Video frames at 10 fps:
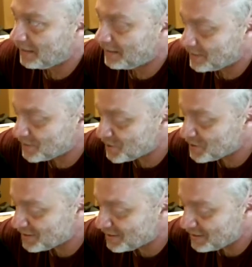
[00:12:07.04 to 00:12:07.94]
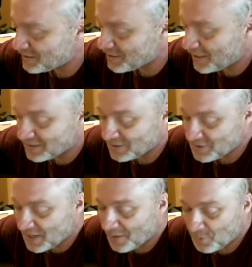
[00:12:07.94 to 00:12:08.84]
it's like a
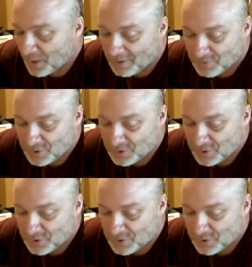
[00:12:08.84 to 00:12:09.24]
time where I